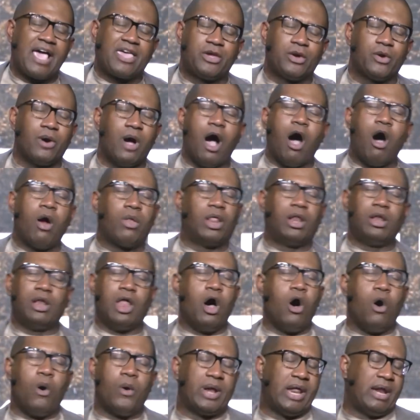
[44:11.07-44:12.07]
like you're all
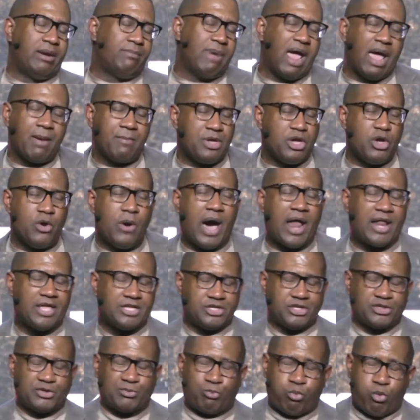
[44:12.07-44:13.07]
alone, and maybe you ought
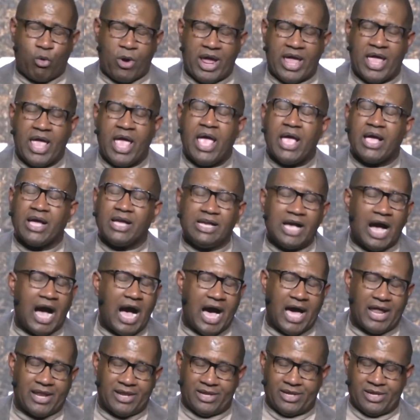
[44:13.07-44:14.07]
to just pray,
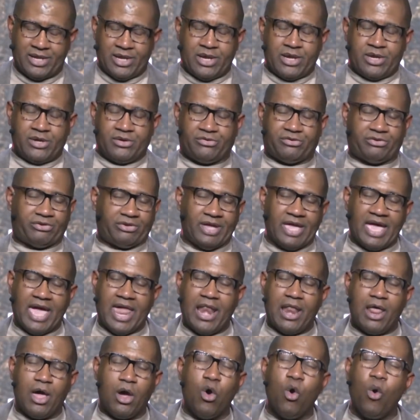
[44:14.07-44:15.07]
God,
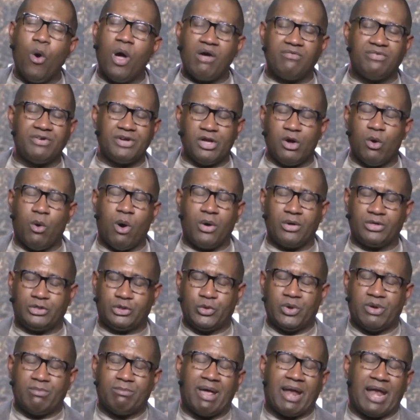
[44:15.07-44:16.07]
send whoever you want
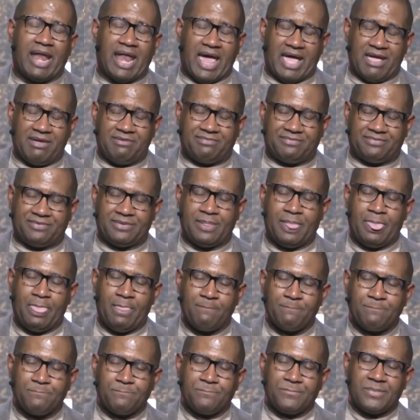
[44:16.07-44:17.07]
to in my life.
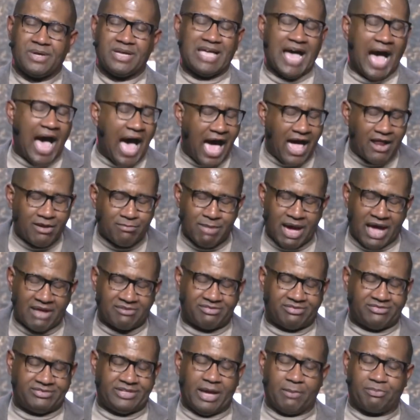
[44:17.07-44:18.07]
Guide my
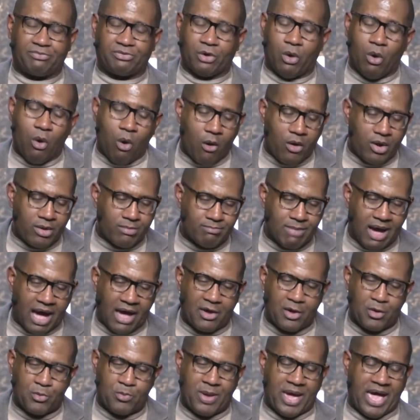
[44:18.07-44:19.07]
steps. Order
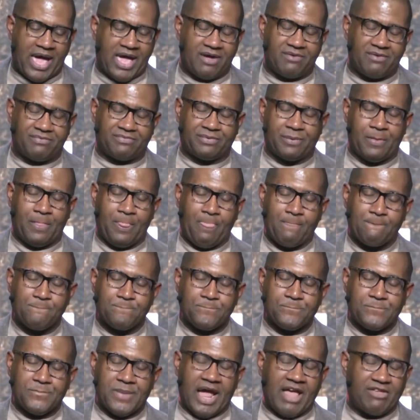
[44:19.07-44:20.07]
my path
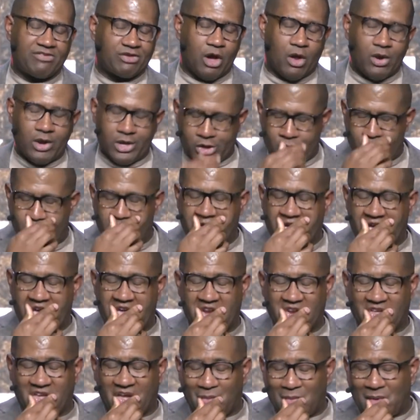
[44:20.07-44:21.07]
as only you
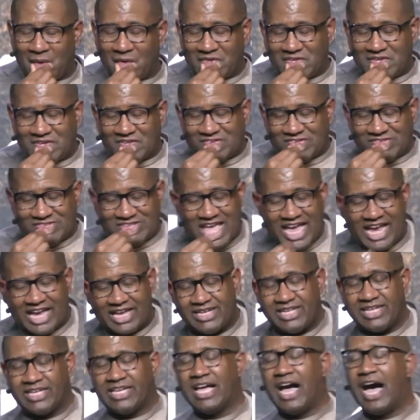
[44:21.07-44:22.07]
can. Come on, just take
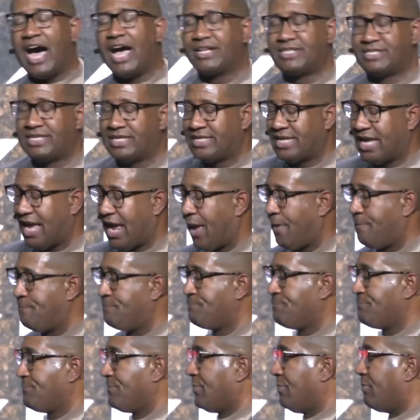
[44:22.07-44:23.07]
it to God today.
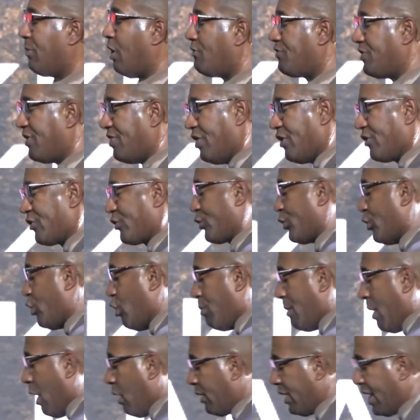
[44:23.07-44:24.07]
both in this
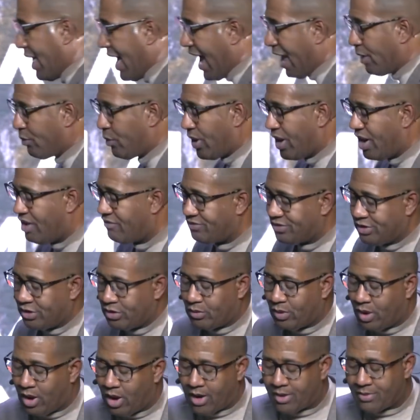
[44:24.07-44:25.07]
room, online, wherever
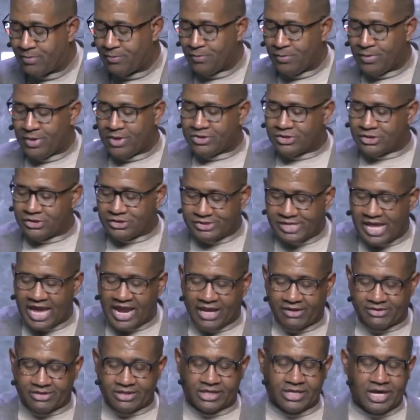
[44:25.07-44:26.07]
you are, just
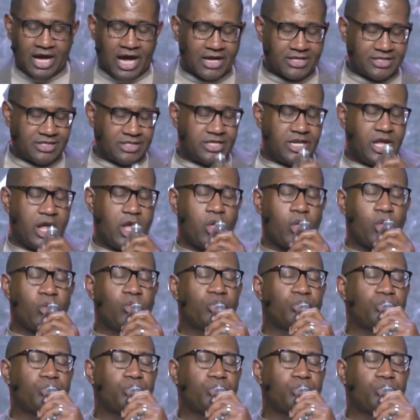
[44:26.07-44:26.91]
take it to God today.